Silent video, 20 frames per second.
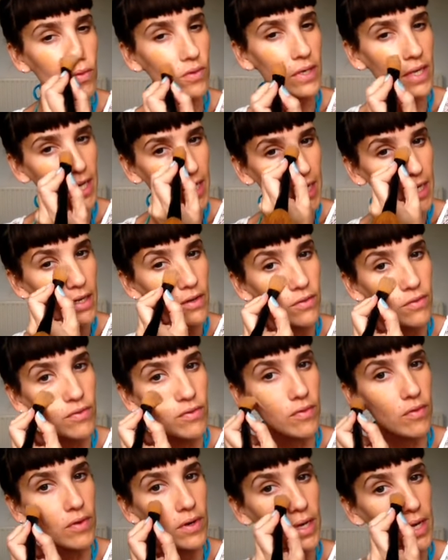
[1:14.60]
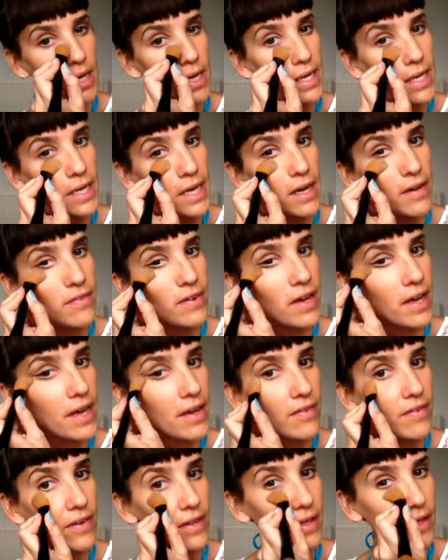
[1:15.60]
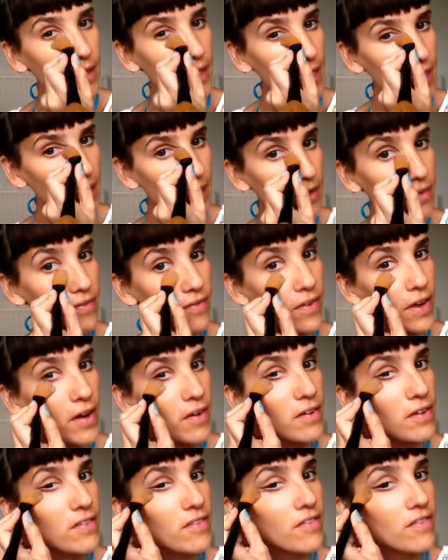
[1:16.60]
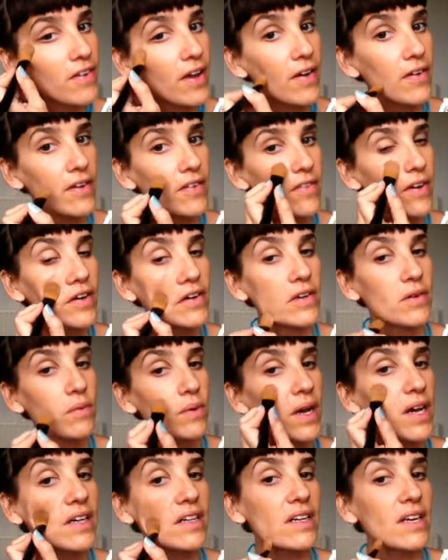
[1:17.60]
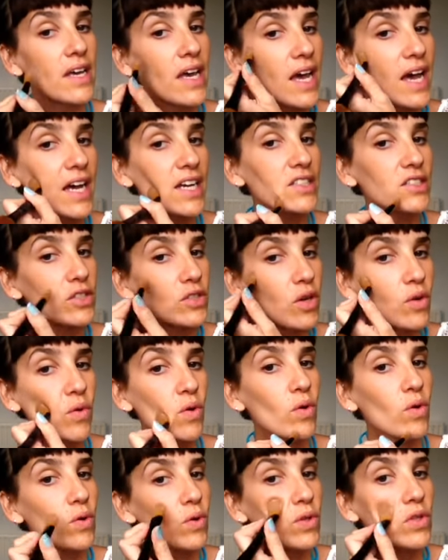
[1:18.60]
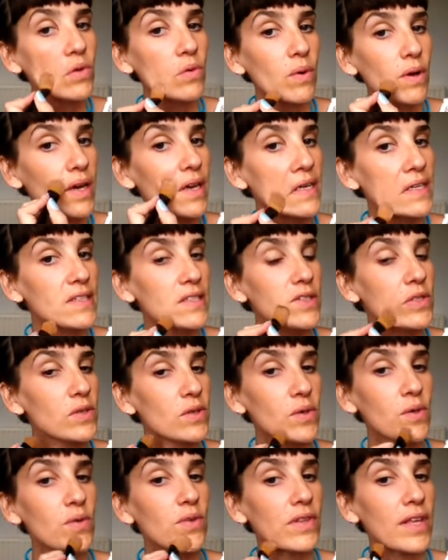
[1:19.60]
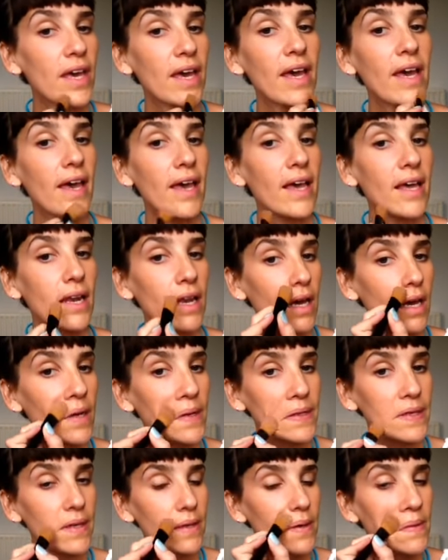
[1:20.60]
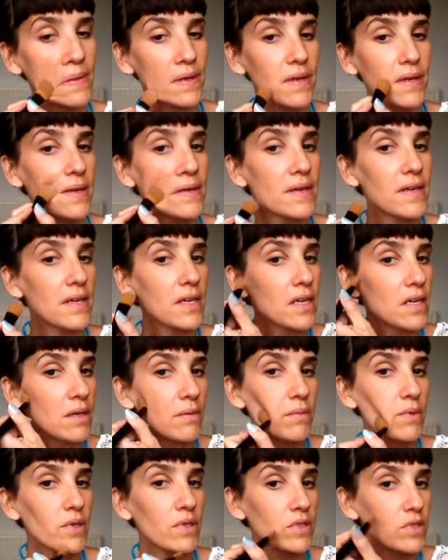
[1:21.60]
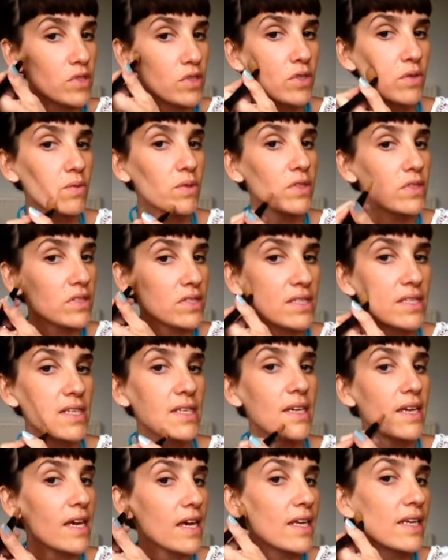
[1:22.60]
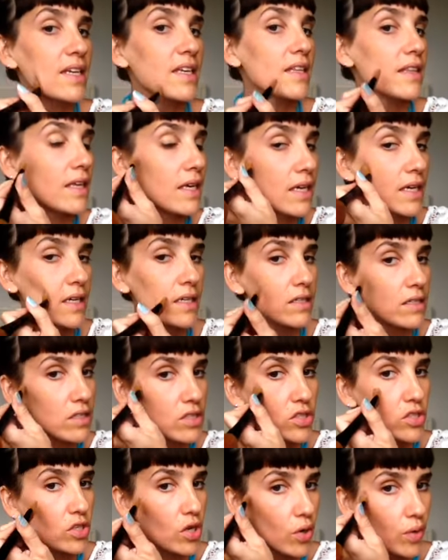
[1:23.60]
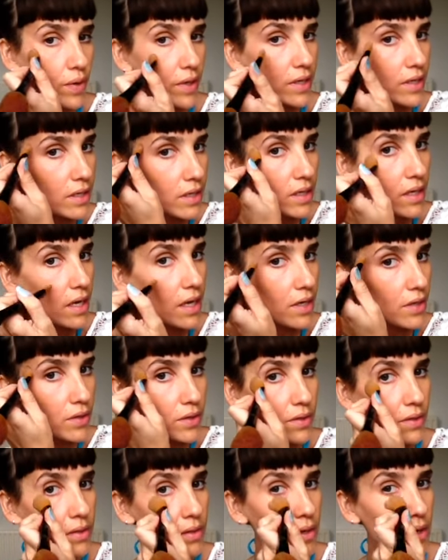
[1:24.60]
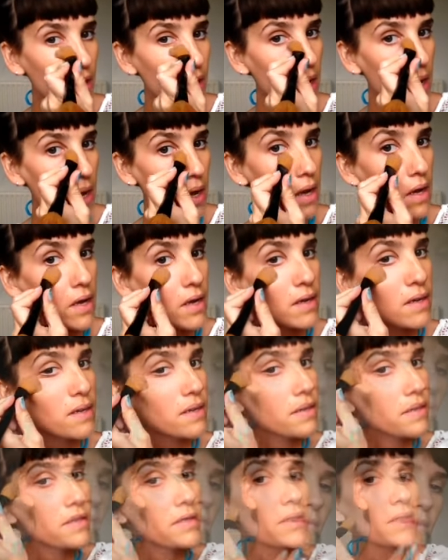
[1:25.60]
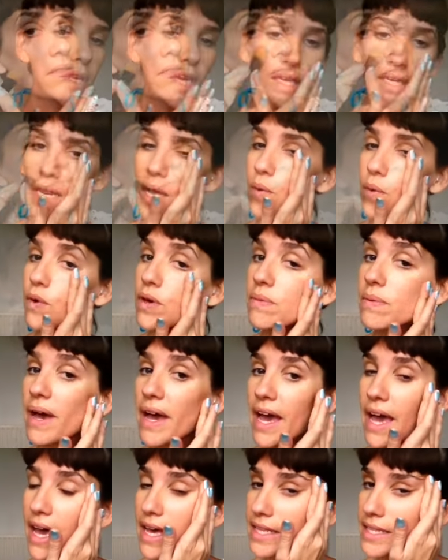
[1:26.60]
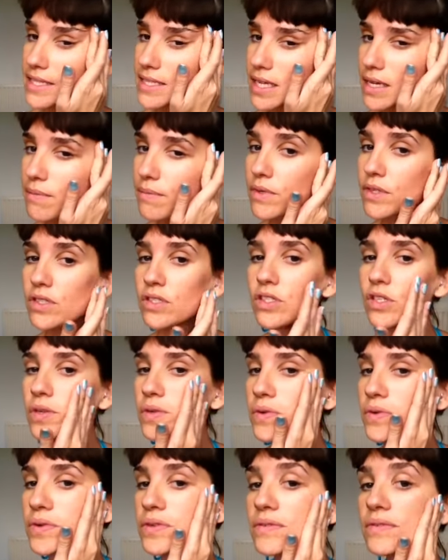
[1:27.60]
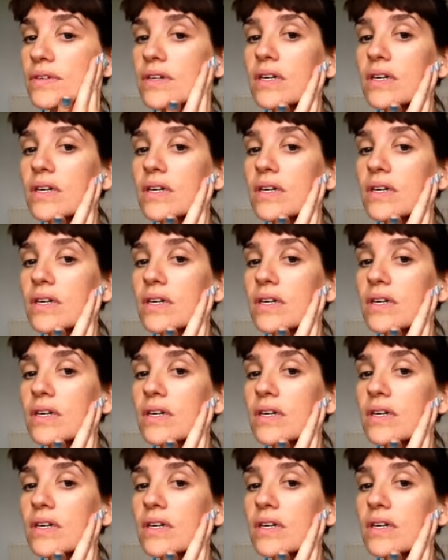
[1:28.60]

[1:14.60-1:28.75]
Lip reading: really cover everything very well, and to go all the way to the hairline, because you don't want to see anything showing at all. Now with my hands, I'm going to